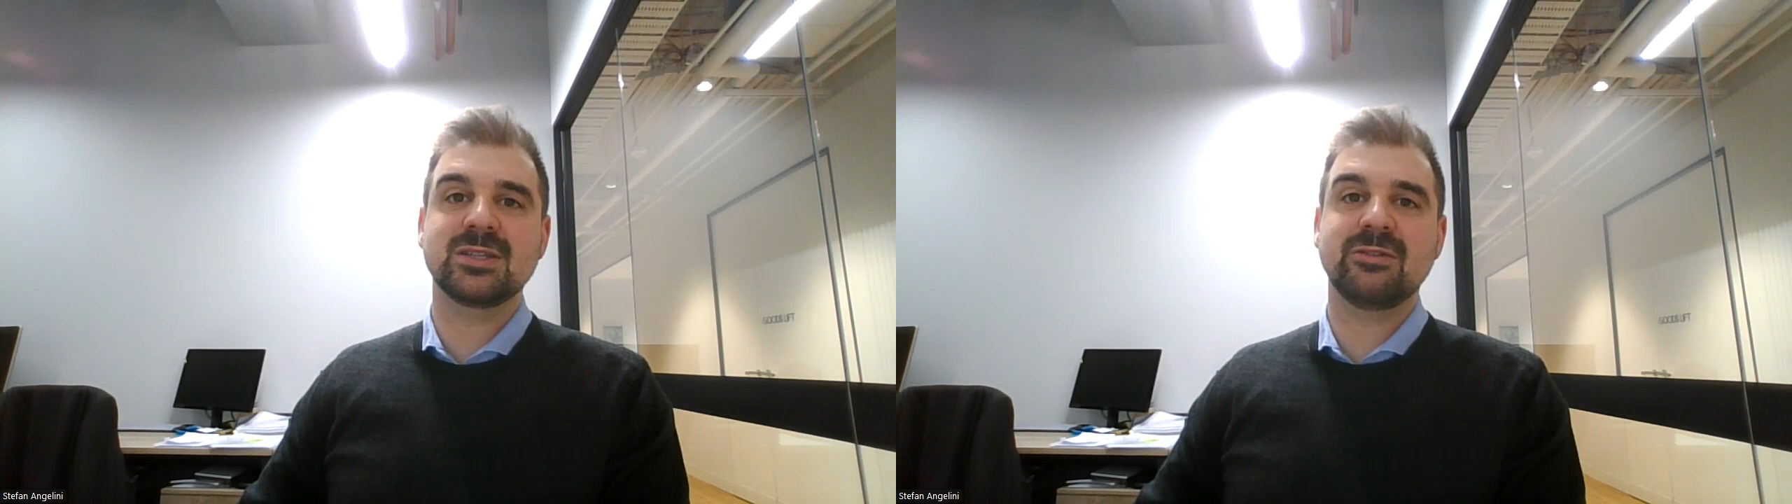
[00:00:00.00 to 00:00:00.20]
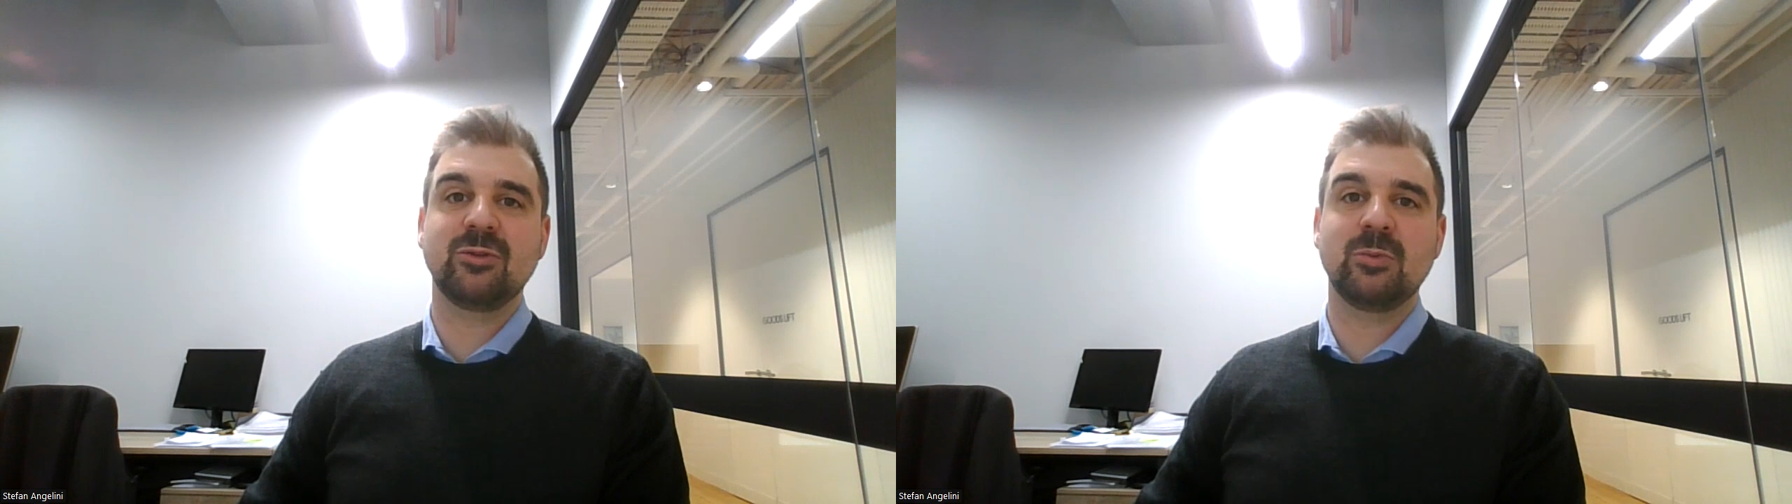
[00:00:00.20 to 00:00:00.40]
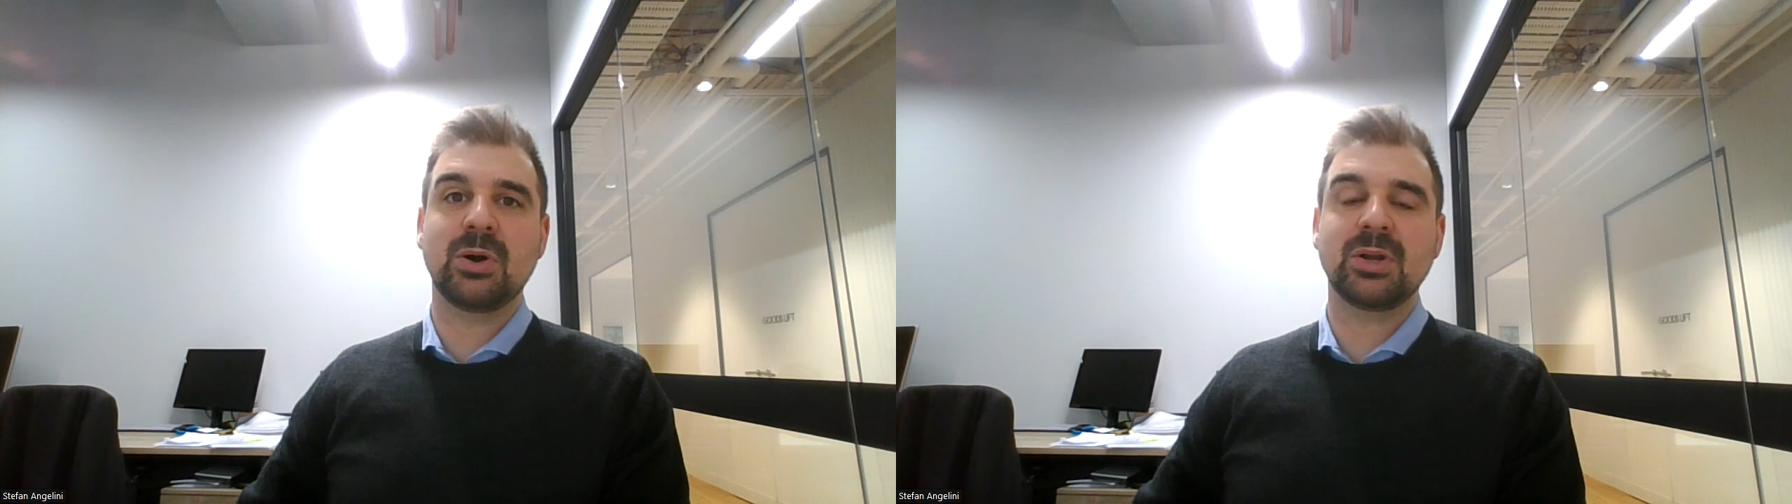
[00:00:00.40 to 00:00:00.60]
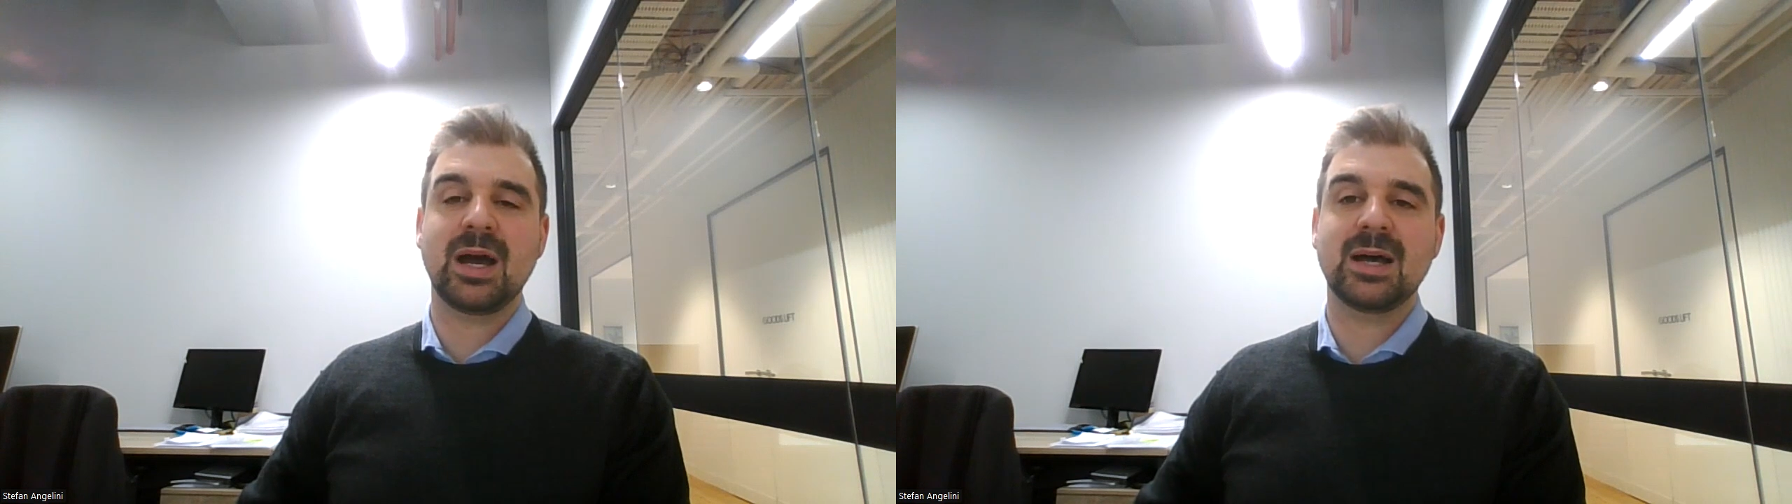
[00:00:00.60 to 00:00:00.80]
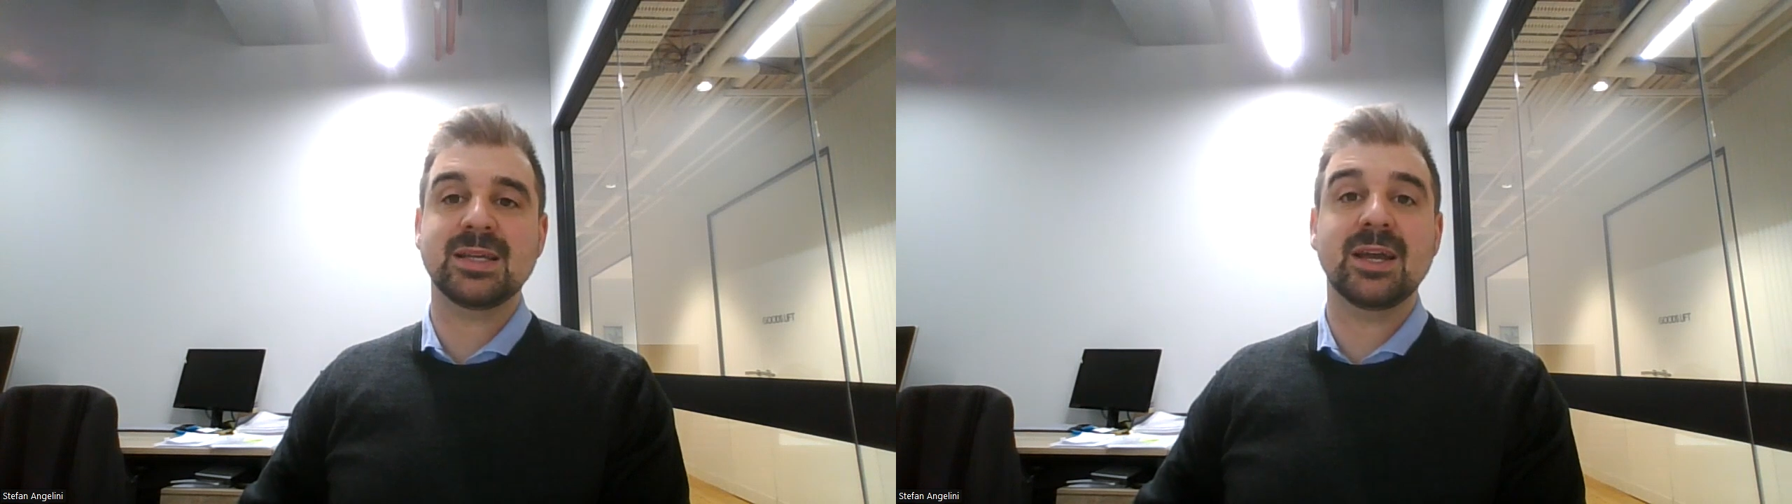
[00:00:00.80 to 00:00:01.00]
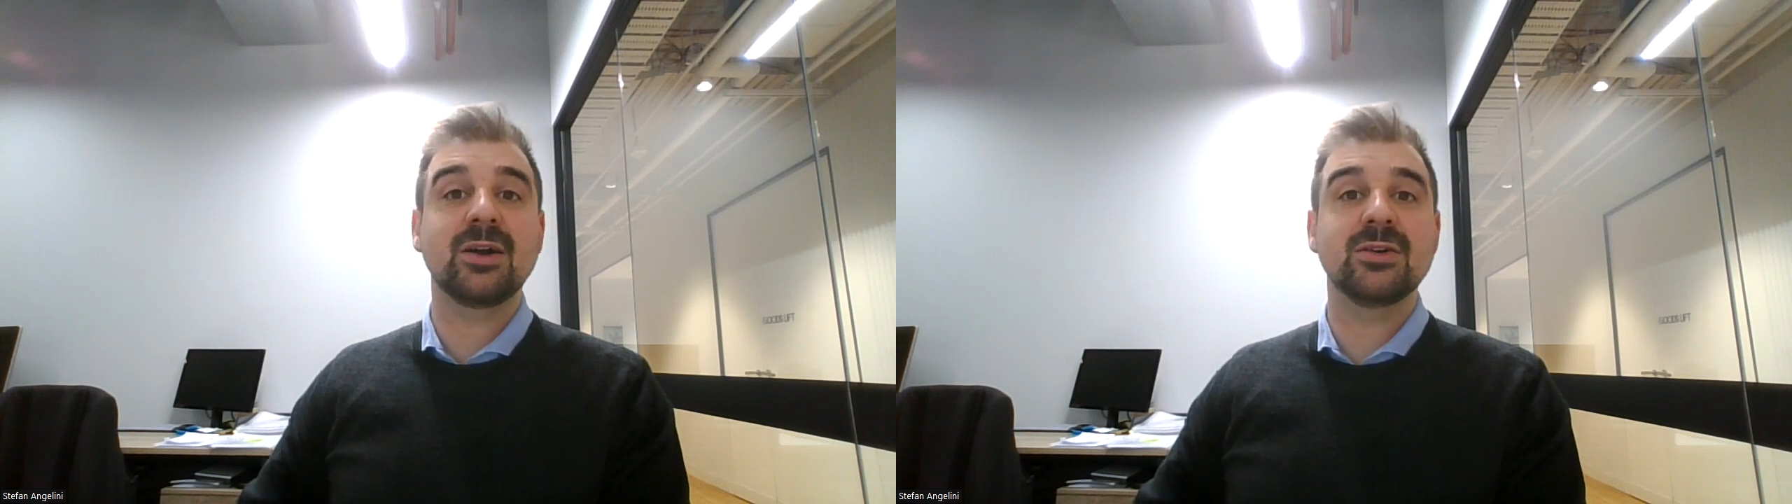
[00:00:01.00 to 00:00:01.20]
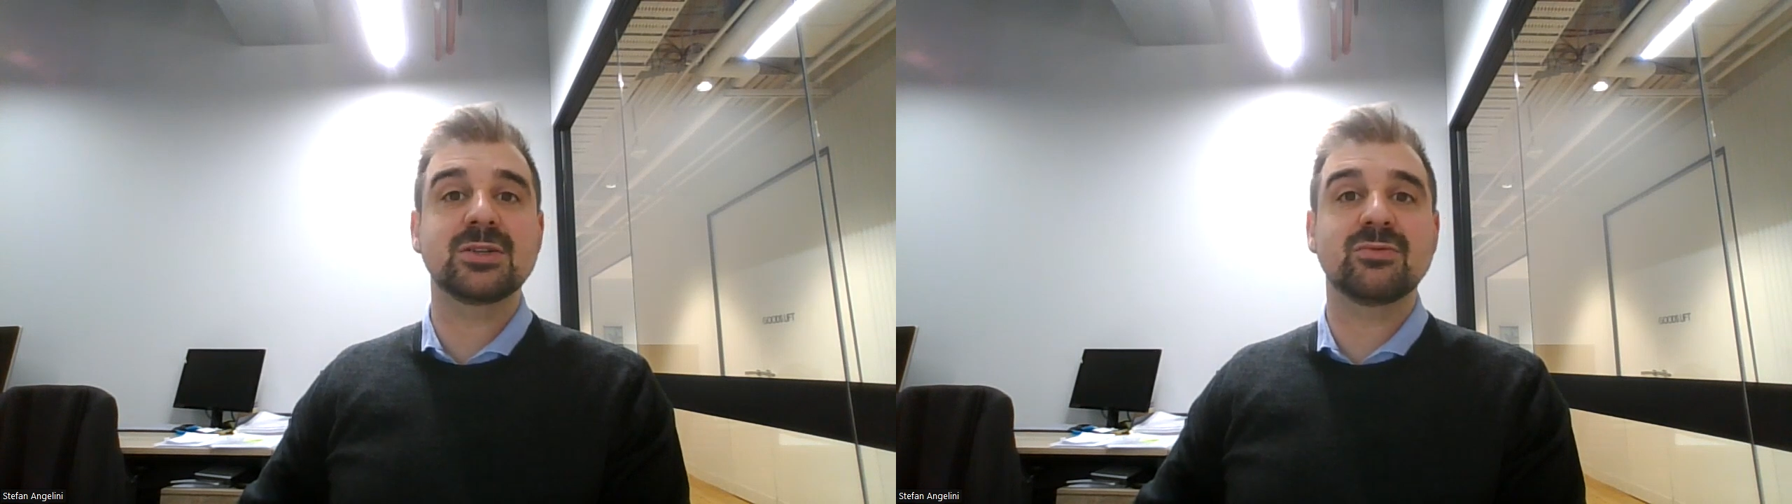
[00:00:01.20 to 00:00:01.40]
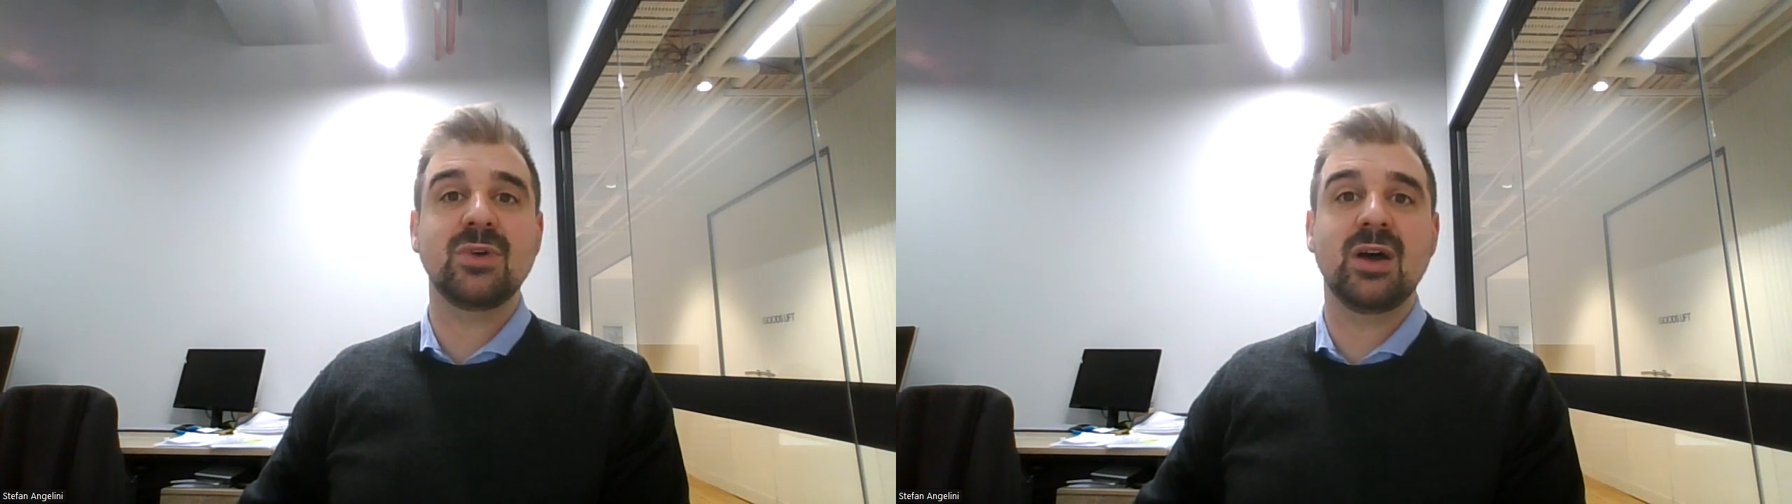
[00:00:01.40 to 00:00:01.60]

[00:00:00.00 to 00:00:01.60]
to the full podcast, head on over to,